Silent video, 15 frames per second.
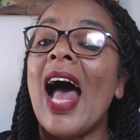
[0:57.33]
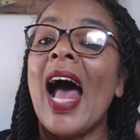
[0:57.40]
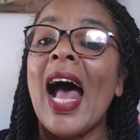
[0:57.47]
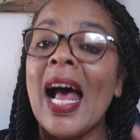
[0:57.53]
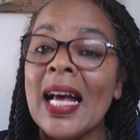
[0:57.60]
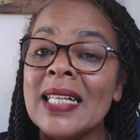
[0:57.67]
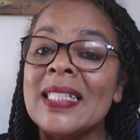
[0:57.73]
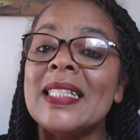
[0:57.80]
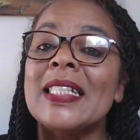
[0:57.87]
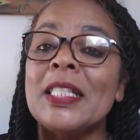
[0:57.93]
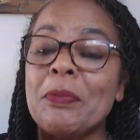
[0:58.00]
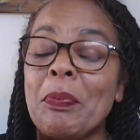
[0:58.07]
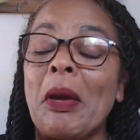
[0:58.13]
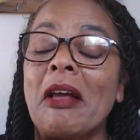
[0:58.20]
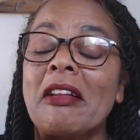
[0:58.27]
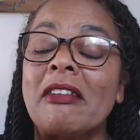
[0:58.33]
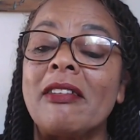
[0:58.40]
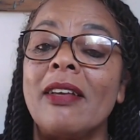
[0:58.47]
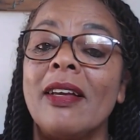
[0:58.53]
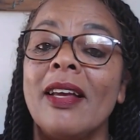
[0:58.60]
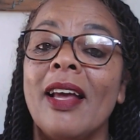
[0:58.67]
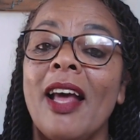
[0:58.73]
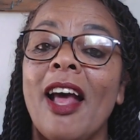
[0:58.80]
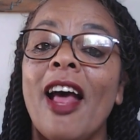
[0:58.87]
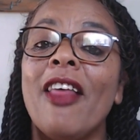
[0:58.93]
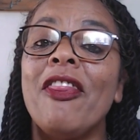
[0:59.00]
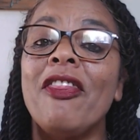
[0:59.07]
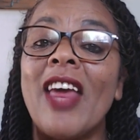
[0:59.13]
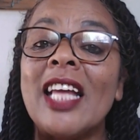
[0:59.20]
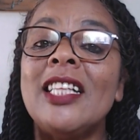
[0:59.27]
I suspect
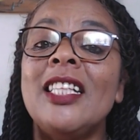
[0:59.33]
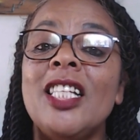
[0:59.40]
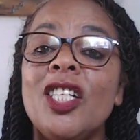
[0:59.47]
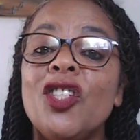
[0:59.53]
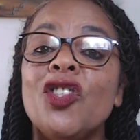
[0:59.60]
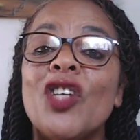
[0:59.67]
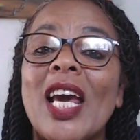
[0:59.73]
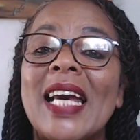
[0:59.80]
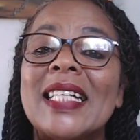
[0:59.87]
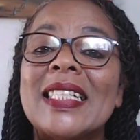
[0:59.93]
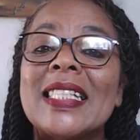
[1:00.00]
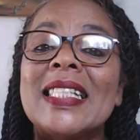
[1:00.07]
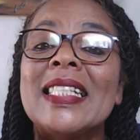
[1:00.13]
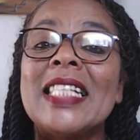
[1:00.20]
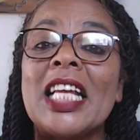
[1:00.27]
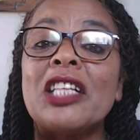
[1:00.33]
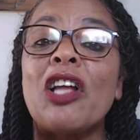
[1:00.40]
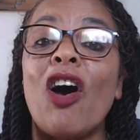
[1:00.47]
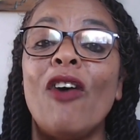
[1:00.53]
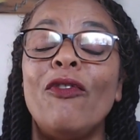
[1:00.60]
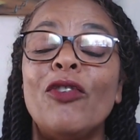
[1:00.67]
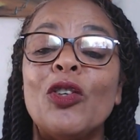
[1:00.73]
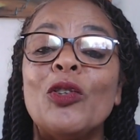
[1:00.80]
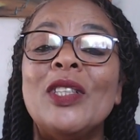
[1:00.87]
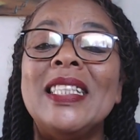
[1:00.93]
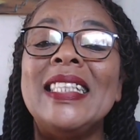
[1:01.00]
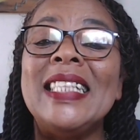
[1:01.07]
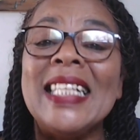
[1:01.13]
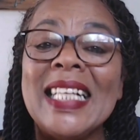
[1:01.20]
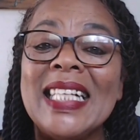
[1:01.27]
that teacher has a set of
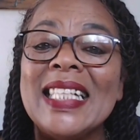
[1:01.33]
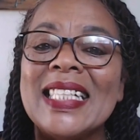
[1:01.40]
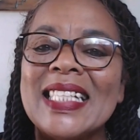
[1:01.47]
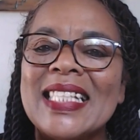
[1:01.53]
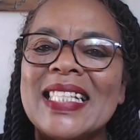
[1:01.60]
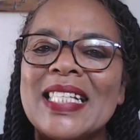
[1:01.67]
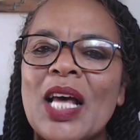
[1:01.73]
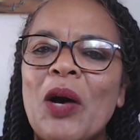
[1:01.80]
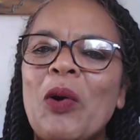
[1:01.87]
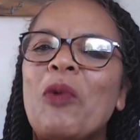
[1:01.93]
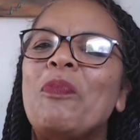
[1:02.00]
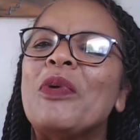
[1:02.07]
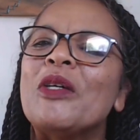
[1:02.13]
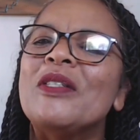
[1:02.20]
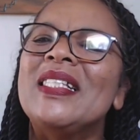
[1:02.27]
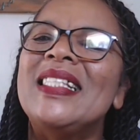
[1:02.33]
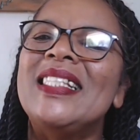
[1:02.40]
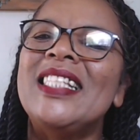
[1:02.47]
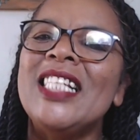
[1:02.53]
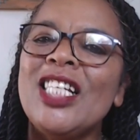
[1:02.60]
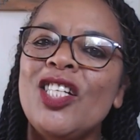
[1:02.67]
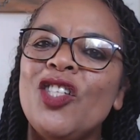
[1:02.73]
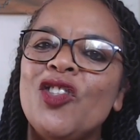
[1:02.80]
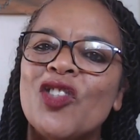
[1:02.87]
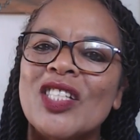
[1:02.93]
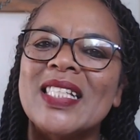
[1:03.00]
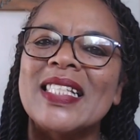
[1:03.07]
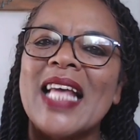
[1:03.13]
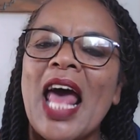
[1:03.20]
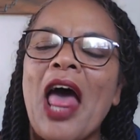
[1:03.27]
routines or
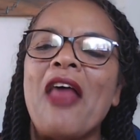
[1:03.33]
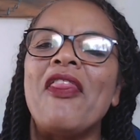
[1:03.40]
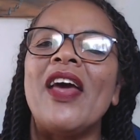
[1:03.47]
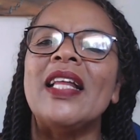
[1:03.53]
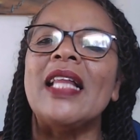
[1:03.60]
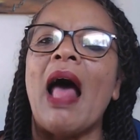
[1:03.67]
procedures that